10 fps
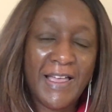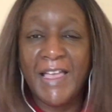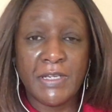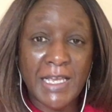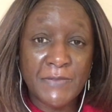
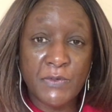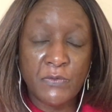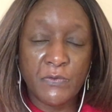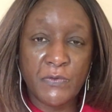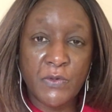The last
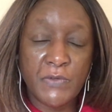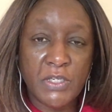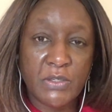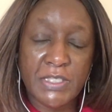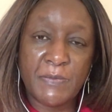few
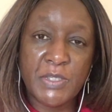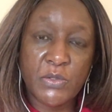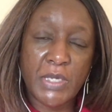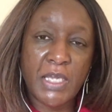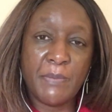videos, I've been
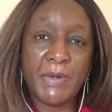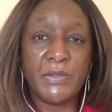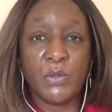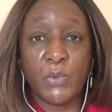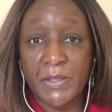talking about
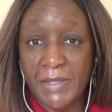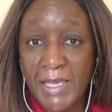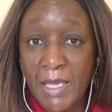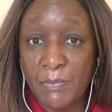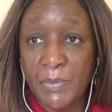the wealth
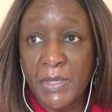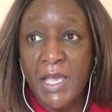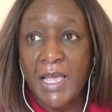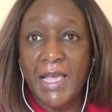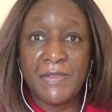gap
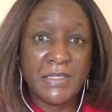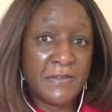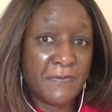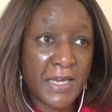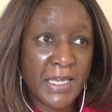and the
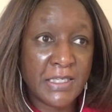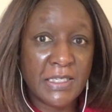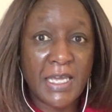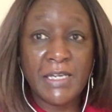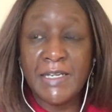divide.
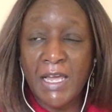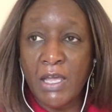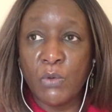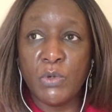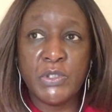And now
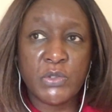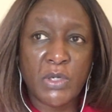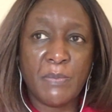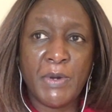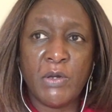I want to
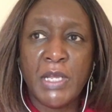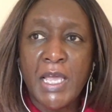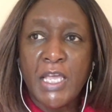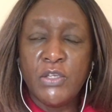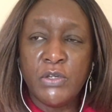talk about,
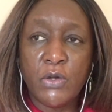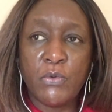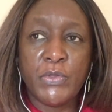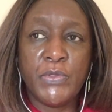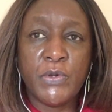you
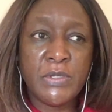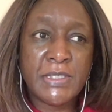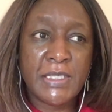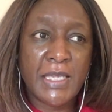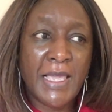know,
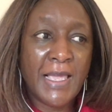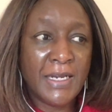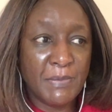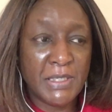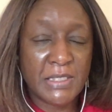those
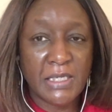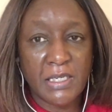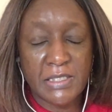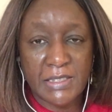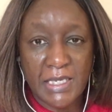elements in our
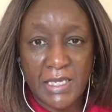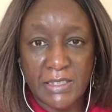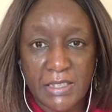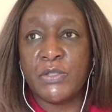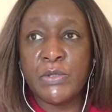
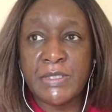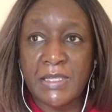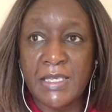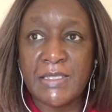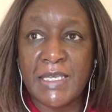society, those
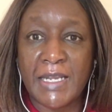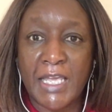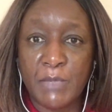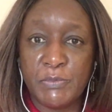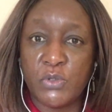things that
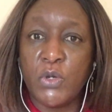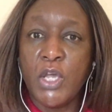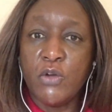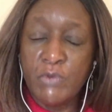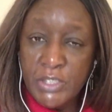help to
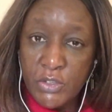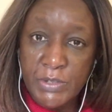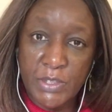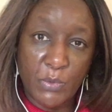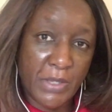
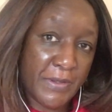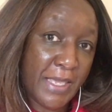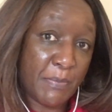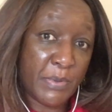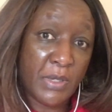reduce the wealth
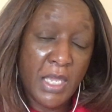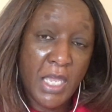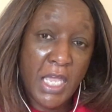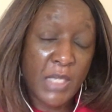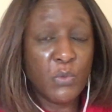gap.
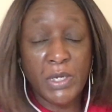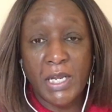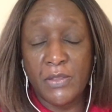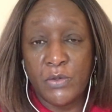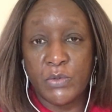And what
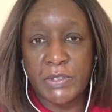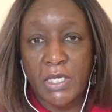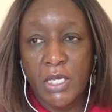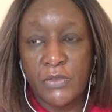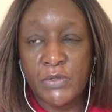are those?
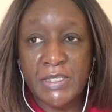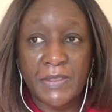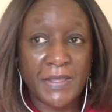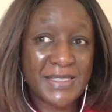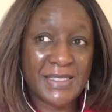Those are
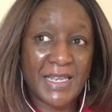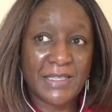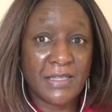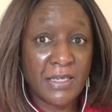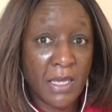things
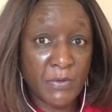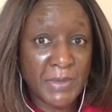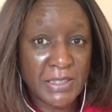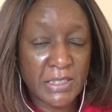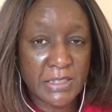like the
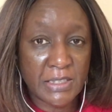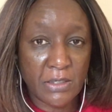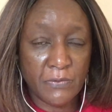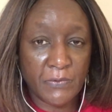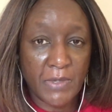government
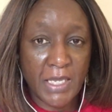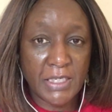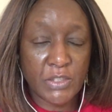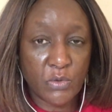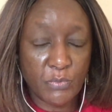itself and
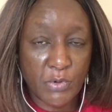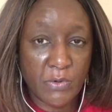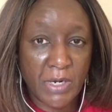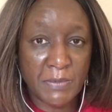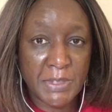its own
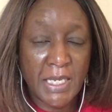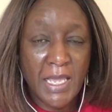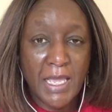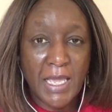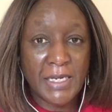programs,
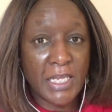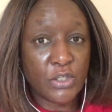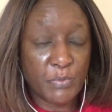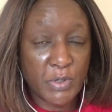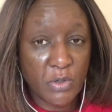and
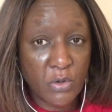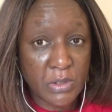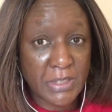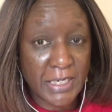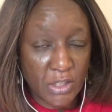
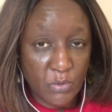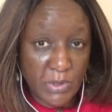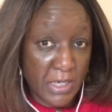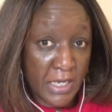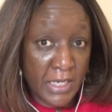entrepreneurs like you
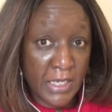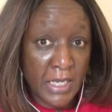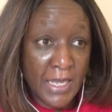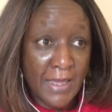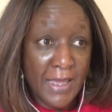and I,
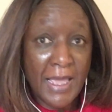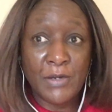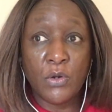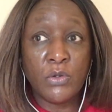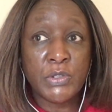
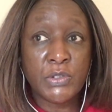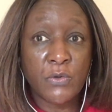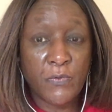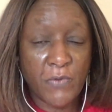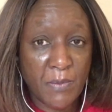and also
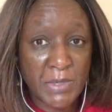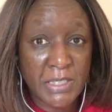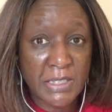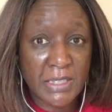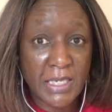
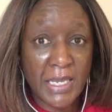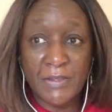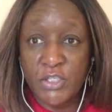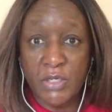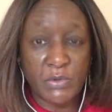farmers and
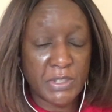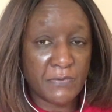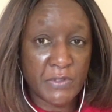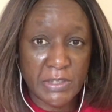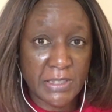the general
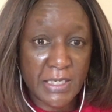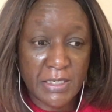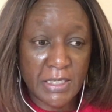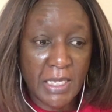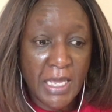civil
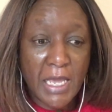society.